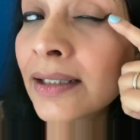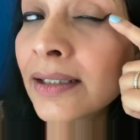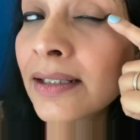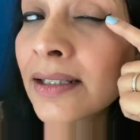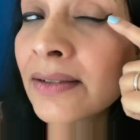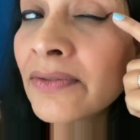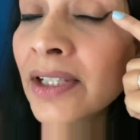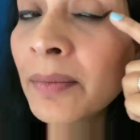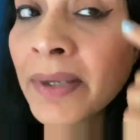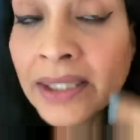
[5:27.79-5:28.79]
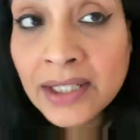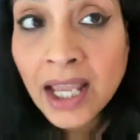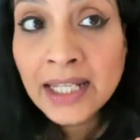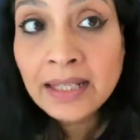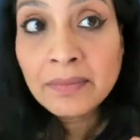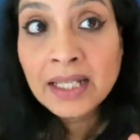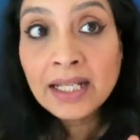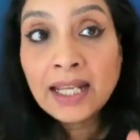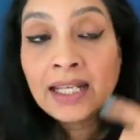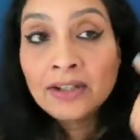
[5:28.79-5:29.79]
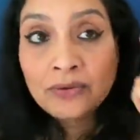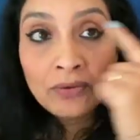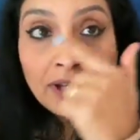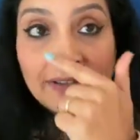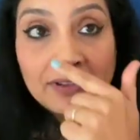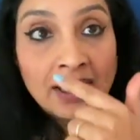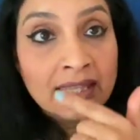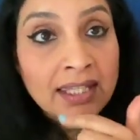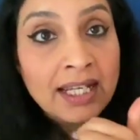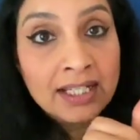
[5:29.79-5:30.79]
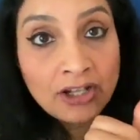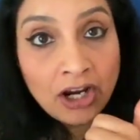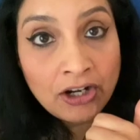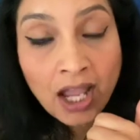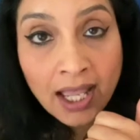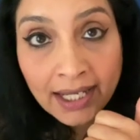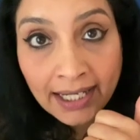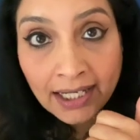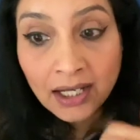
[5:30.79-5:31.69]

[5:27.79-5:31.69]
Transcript: just fill up a tiny bit and you don't have to get the entire eye,